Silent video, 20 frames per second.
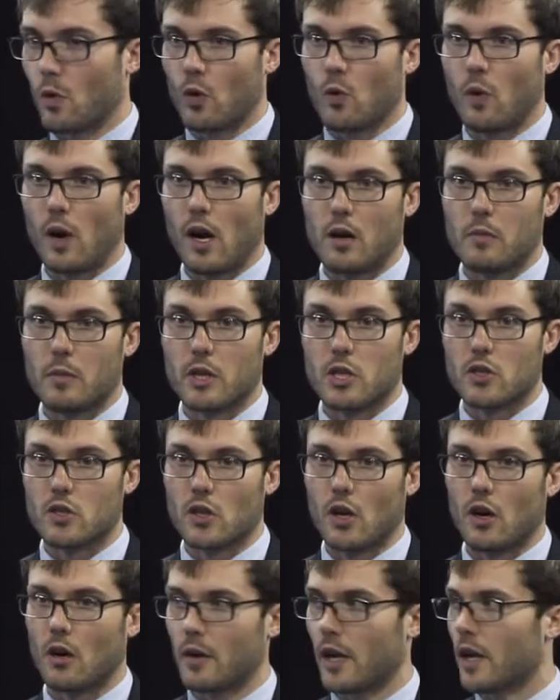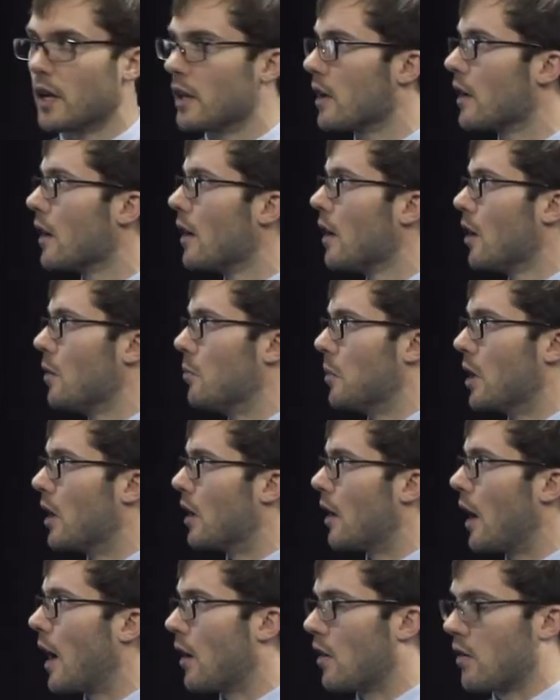requirements already,
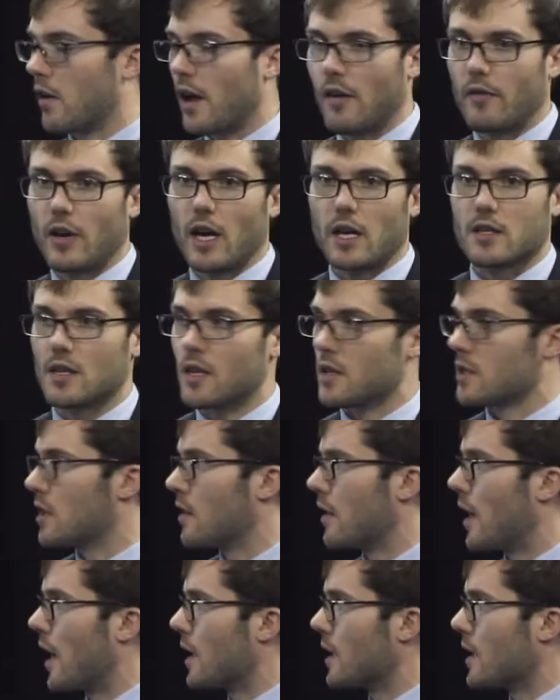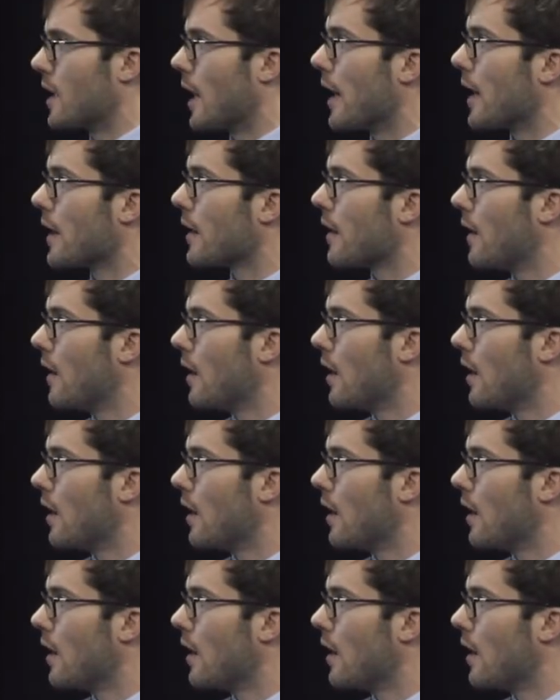but I don't have access to that yet.